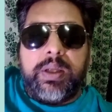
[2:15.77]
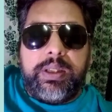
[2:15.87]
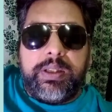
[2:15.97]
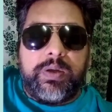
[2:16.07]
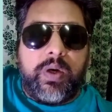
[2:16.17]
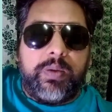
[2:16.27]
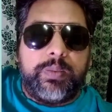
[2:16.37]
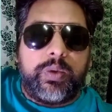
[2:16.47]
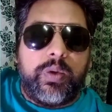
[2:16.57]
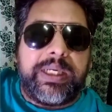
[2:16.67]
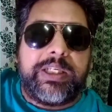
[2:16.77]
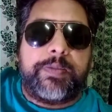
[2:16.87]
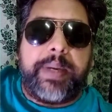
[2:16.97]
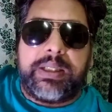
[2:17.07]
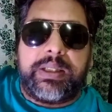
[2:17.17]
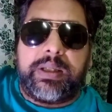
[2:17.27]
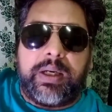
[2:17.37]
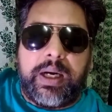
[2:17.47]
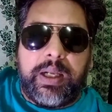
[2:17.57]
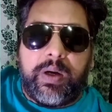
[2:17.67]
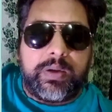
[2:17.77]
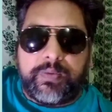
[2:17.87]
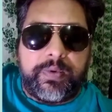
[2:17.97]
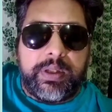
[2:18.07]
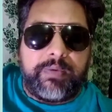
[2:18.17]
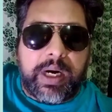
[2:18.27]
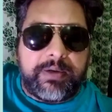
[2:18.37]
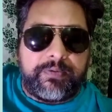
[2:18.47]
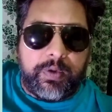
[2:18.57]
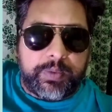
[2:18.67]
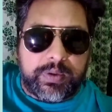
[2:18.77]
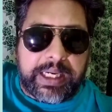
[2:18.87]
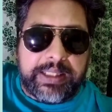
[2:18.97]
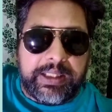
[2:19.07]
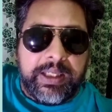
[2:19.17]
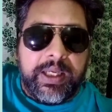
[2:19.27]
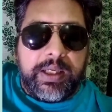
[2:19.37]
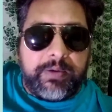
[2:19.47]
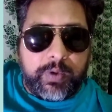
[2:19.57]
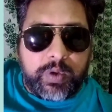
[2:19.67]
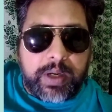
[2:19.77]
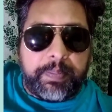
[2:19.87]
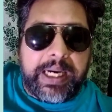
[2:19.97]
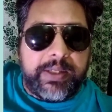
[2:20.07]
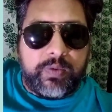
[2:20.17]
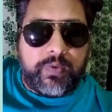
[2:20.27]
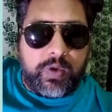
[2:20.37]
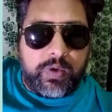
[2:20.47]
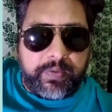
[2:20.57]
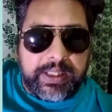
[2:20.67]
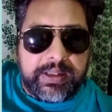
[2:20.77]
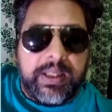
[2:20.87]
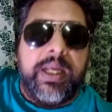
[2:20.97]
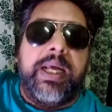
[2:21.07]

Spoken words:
these norms, you don't expect a lot of a reward from society if you comply to folkways,